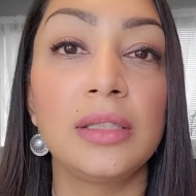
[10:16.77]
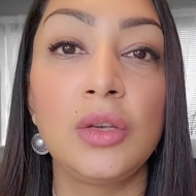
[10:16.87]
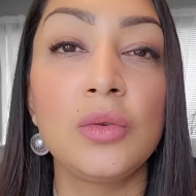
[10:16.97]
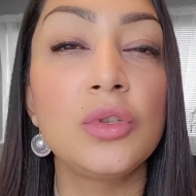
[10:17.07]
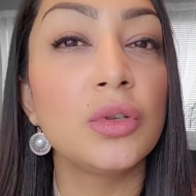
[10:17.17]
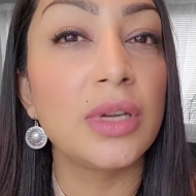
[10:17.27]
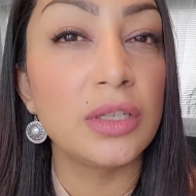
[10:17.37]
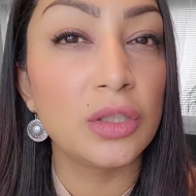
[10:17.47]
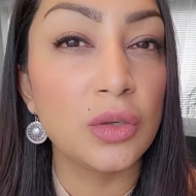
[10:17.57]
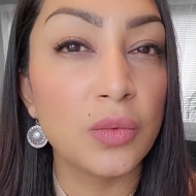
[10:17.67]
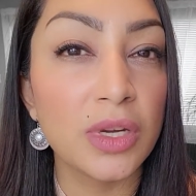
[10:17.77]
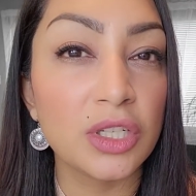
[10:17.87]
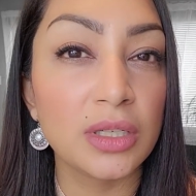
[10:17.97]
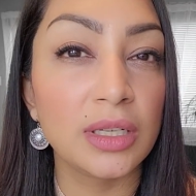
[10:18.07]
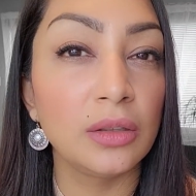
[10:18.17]
use your
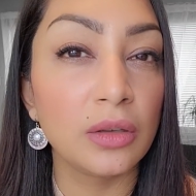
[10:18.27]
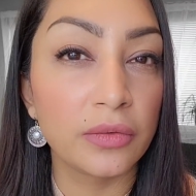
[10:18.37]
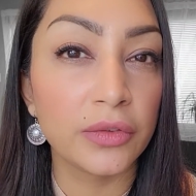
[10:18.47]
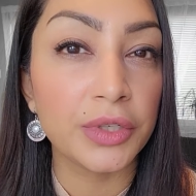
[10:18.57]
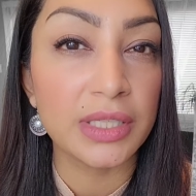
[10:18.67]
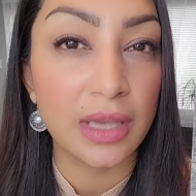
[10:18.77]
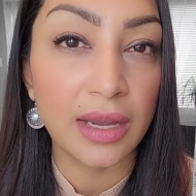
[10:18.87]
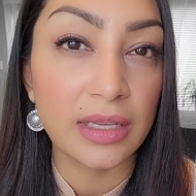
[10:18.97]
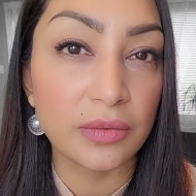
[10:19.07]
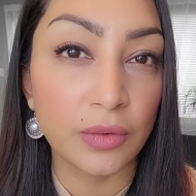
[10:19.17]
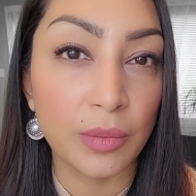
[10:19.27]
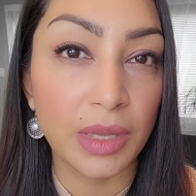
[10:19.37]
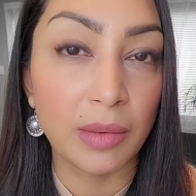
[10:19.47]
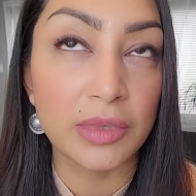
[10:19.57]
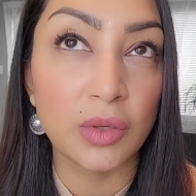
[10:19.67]
intuition and look for signs from
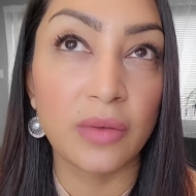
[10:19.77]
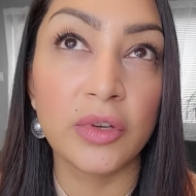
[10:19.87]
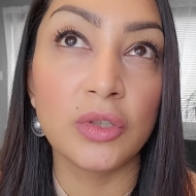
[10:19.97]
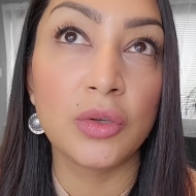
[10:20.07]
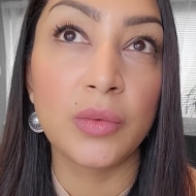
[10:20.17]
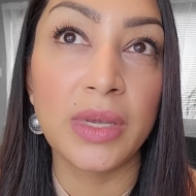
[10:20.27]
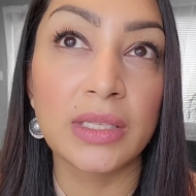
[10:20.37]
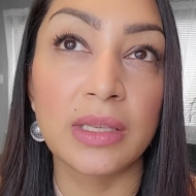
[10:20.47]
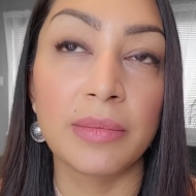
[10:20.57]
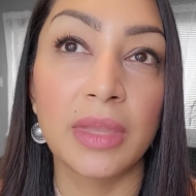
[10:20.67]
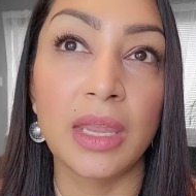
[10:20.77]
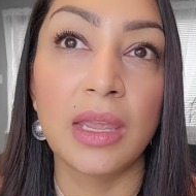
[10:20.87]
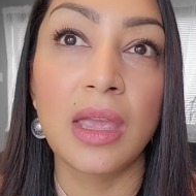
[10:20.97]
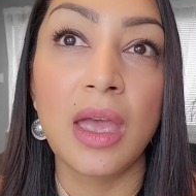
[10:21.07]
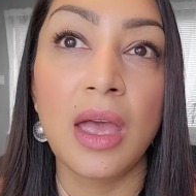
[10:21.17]
them. So if you're doing
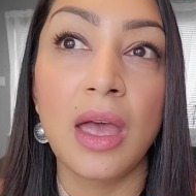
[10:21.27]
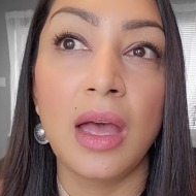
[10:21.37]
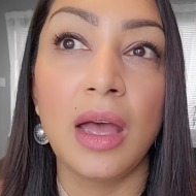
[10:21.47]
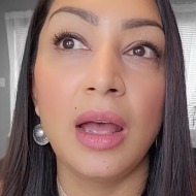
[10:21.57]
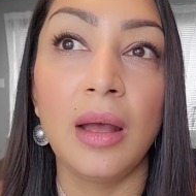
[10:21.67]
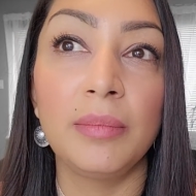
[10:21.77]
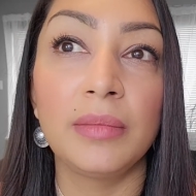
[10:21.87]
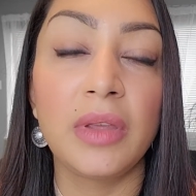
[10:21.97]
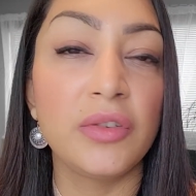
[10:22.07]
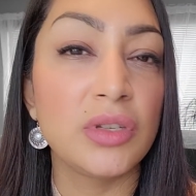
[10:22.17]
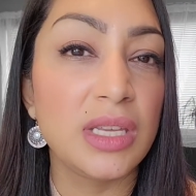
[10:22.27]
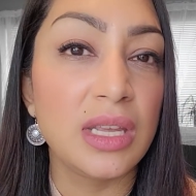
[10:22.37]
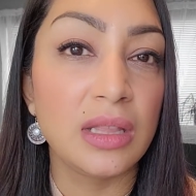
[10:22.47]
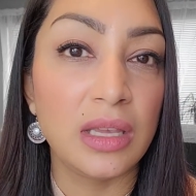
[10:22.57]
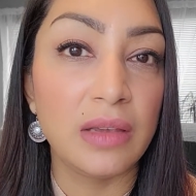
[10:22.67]
something, um, if you're
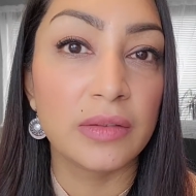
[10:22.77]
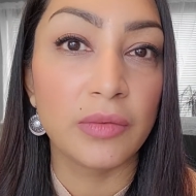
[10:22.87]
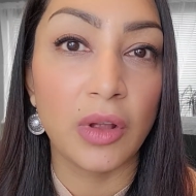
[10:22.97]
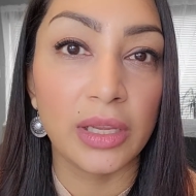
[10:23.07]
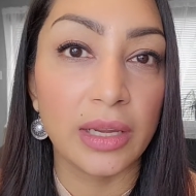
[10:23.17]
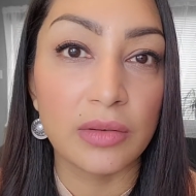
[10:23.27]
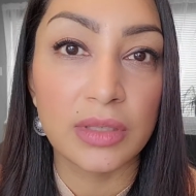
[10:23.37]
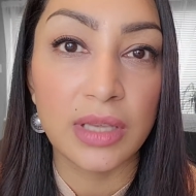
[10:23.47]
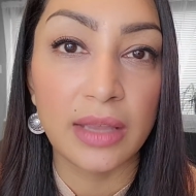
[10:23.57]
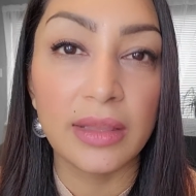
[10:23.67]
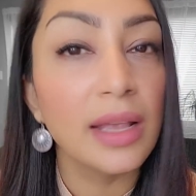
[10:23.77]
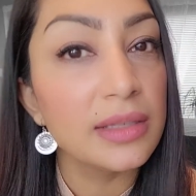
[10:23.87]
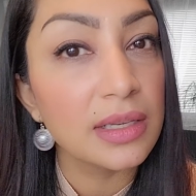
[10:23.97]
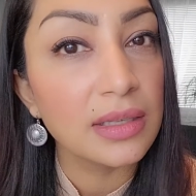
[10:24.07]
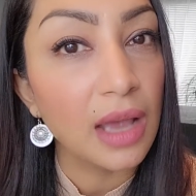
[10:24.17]
seeing leaves falling outside,
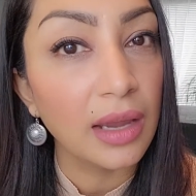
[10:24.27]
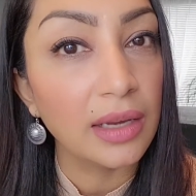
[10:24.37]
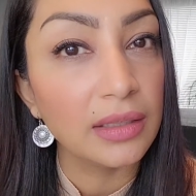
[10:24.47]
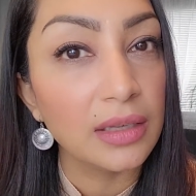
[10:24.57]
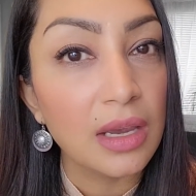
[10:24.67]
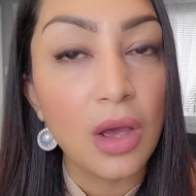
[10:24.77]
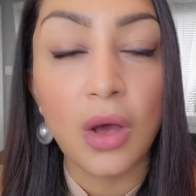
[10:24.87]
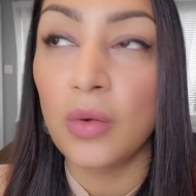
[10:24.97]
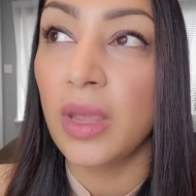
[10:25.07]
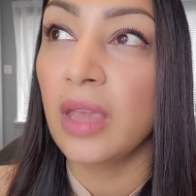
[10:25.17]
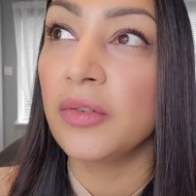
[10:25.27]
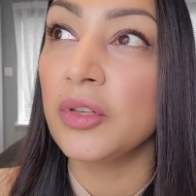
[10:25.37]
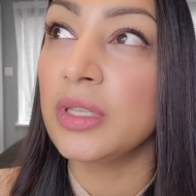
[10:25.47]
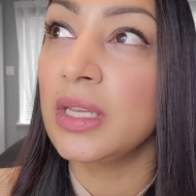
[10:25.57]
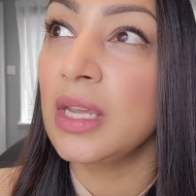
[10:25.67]
that's a sign, okay? If
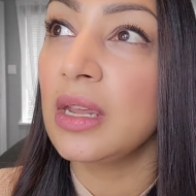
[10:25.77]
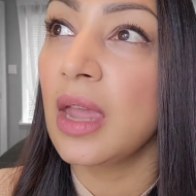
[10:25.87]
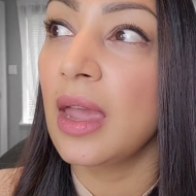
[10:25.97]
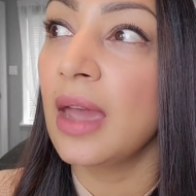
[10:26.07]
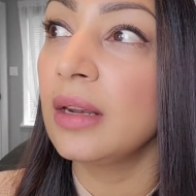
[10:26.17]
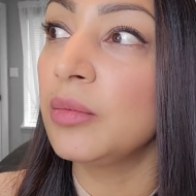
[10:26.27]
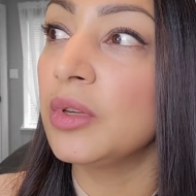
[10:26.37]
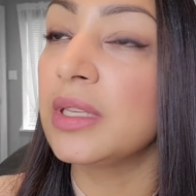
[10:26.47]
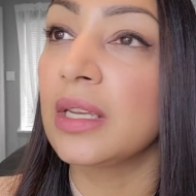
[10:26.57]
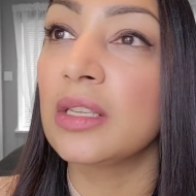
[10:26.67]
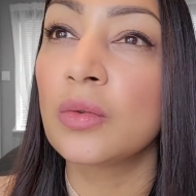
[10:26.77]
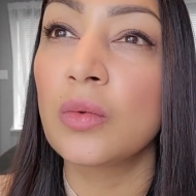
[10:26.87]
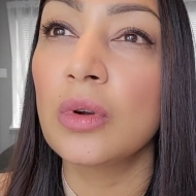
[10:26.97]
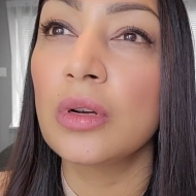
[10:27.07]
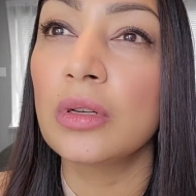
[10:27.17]
you're seeing animals like
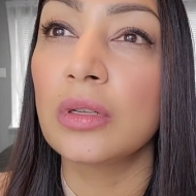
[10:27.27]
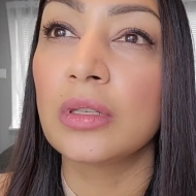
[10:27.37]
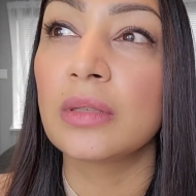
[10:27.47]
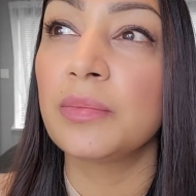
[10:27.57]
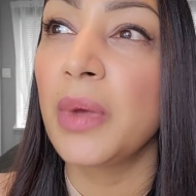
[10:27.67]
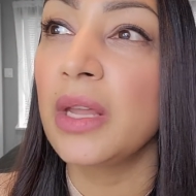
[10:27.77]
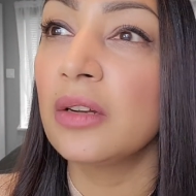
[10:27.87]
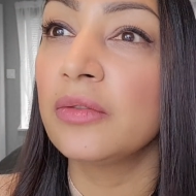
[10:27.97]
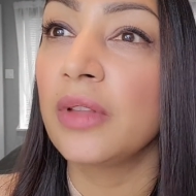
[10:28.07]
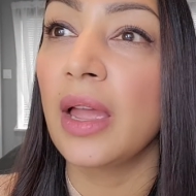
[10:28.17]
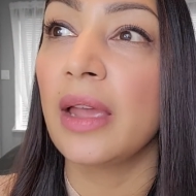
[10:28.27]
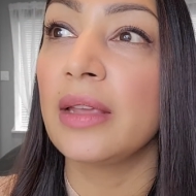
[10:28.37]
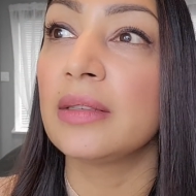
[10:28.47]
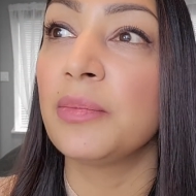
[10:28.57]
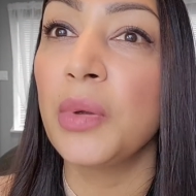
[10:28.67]
squirrels,
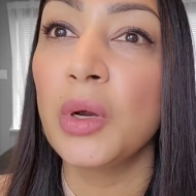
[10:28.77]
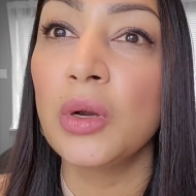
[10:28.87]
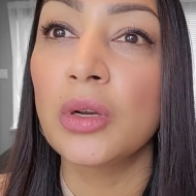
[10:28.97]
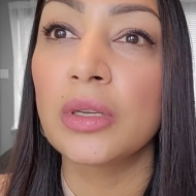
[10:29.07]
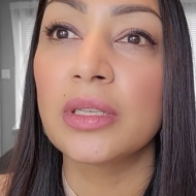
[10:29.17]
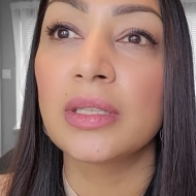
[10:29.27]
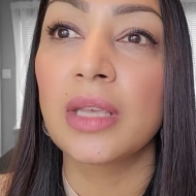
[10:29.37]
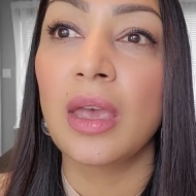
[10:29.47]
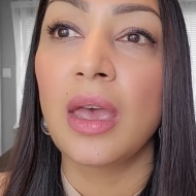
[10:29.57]
butterflies, birds,